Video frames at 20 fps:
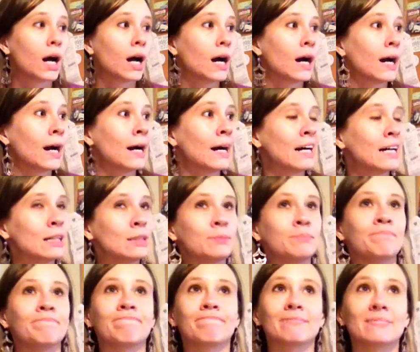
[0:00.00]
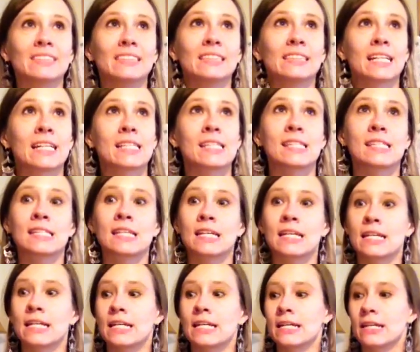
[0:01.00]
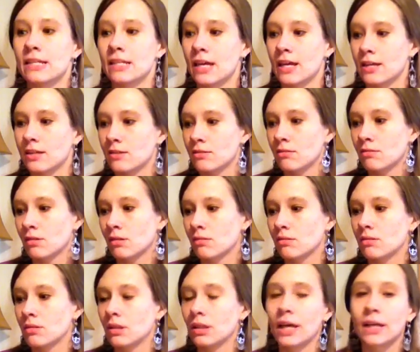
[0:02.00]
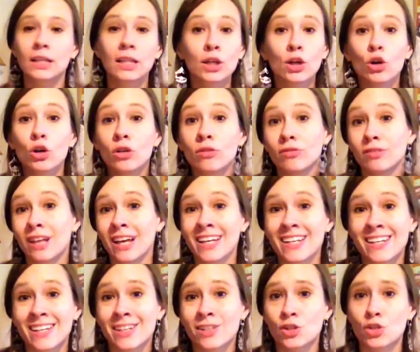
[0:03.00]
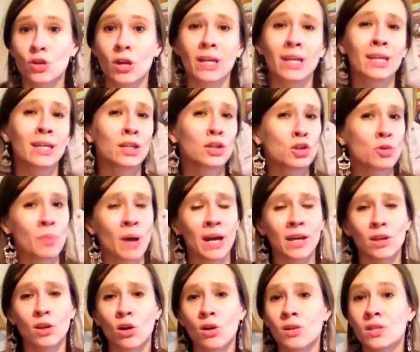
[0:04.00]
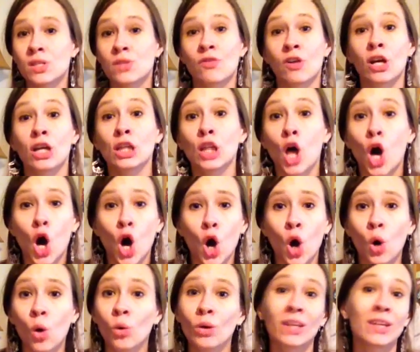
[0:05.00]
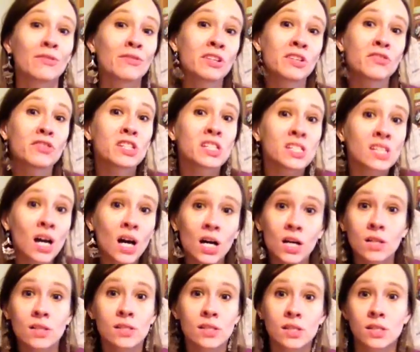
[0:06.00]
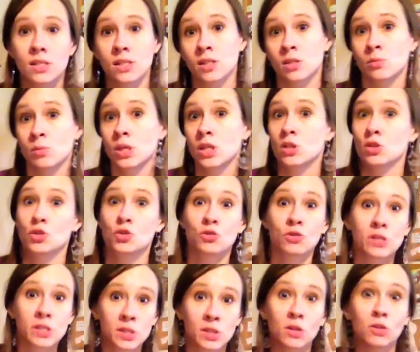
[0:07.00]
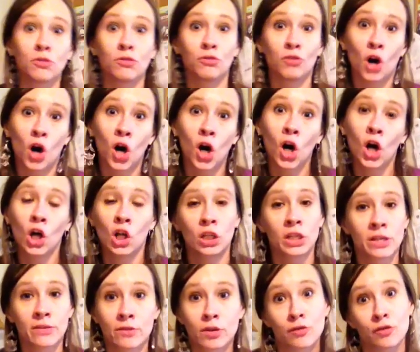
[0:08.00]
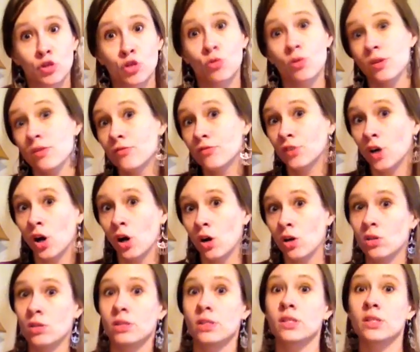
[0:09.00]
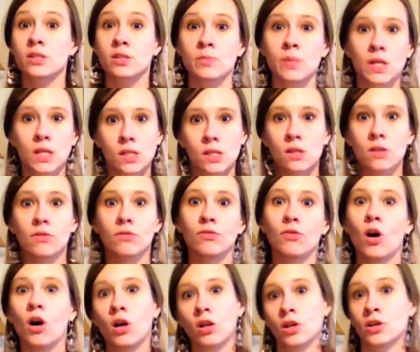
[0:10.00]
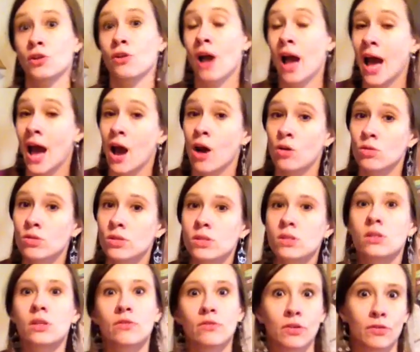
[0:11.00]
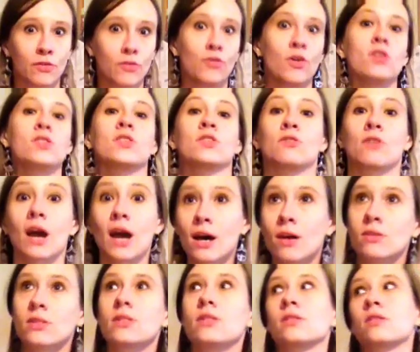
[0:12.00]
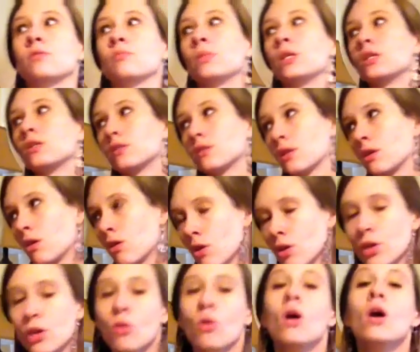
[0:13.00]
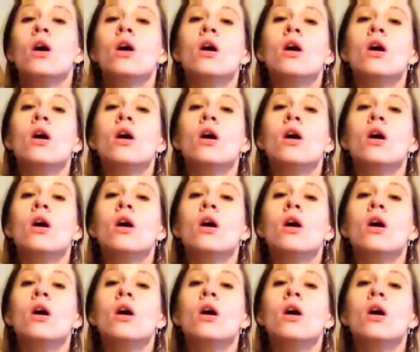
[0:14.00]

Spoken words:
Let's see, the likelihood of lightning striking in your backyard is very low, and even if it does, it doesn't mean a tree is going to fall, and even if a tree falls, it doesn't mean it's going to fall on your house, and even if it falls on your house, it doesn't mean it's going to hurt you,"